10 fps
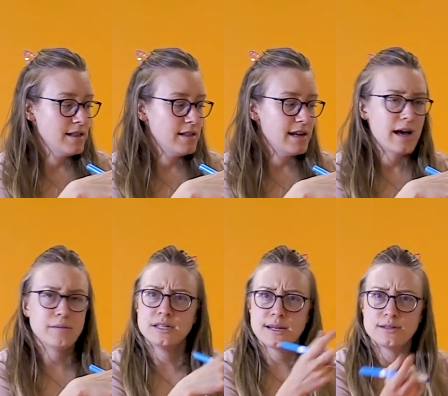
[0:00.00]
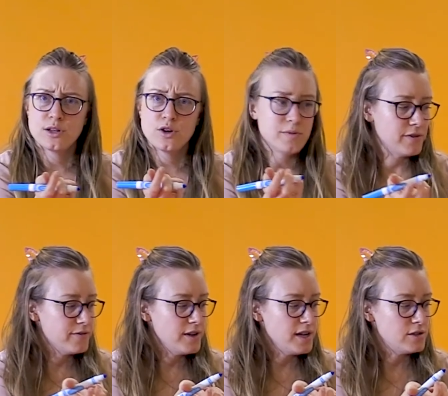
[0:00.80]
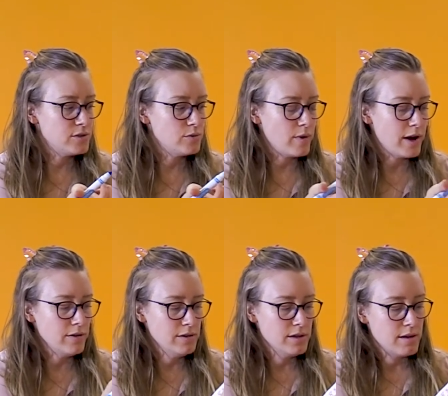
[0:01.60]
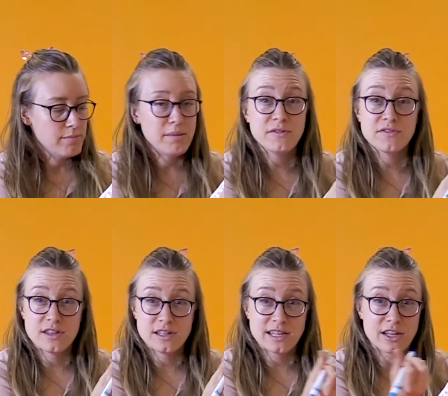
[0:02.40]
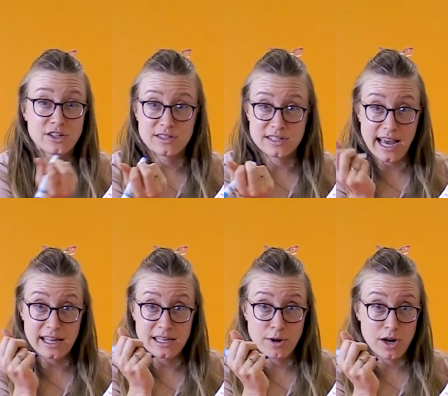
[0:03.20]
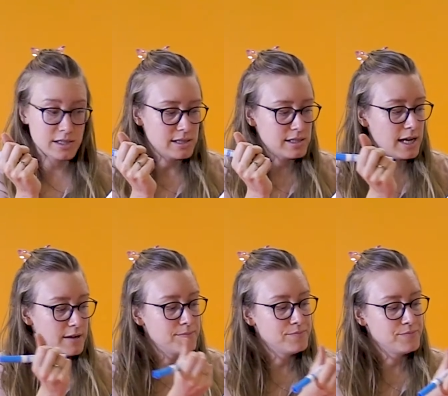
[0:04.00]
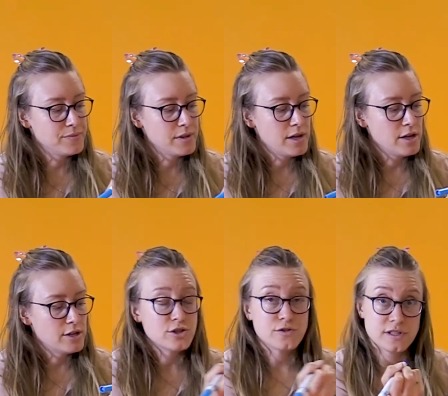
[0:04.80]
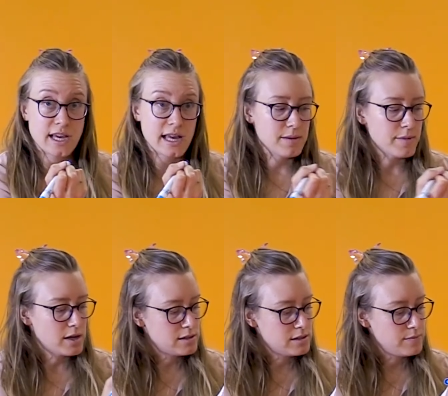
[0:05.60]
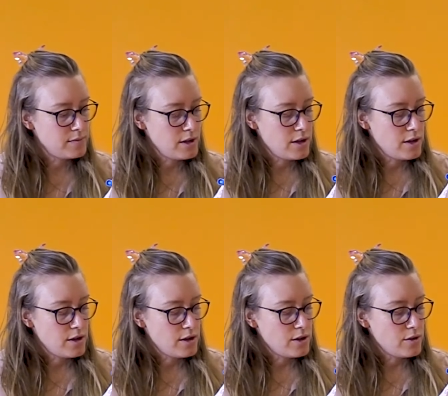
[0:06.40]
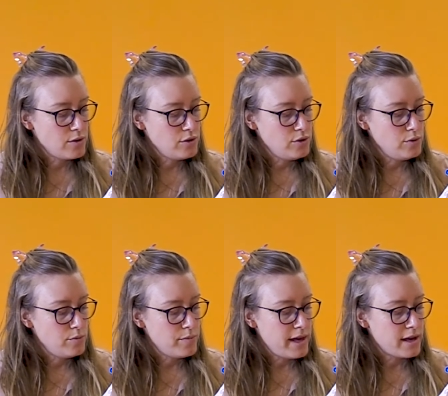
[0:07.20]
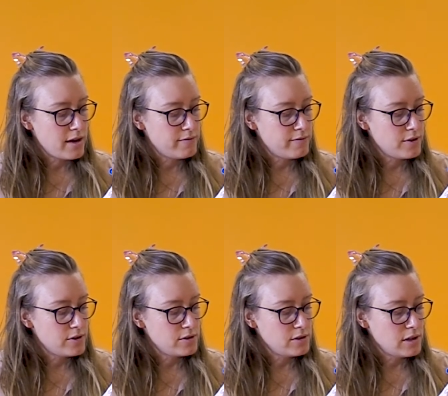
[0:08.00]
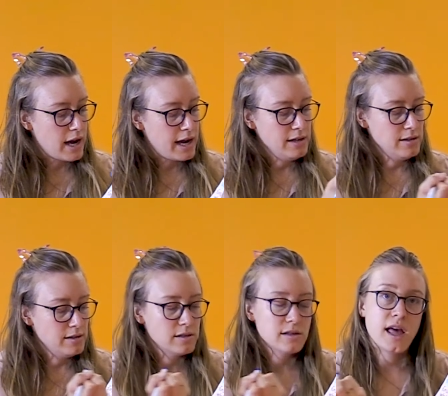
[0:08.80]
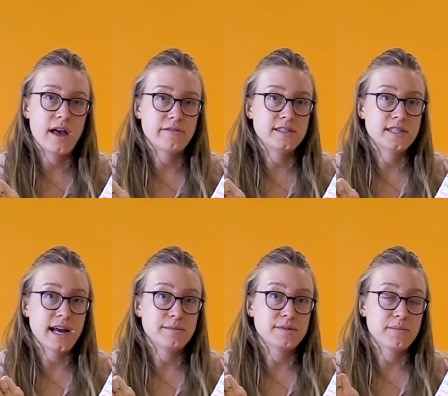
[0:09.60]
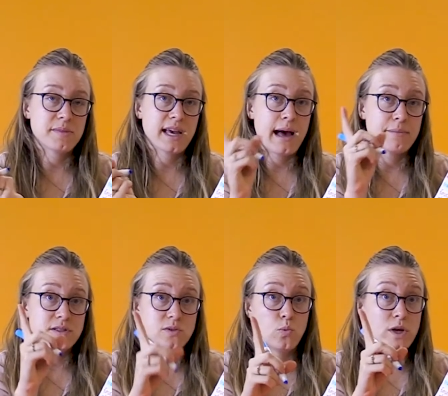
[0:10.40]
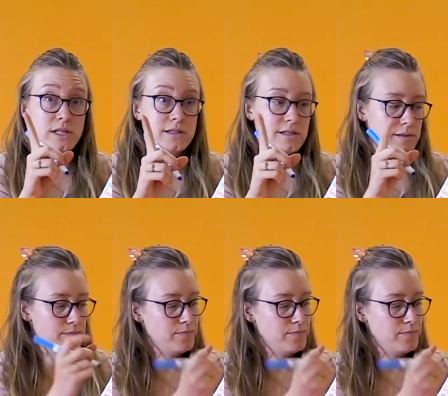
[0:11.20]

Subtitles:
Then how many times do I open the fridge? Well, maybe for this I'll use a tally mark instead. So for tally marks, you make a vertical line every time something happens once.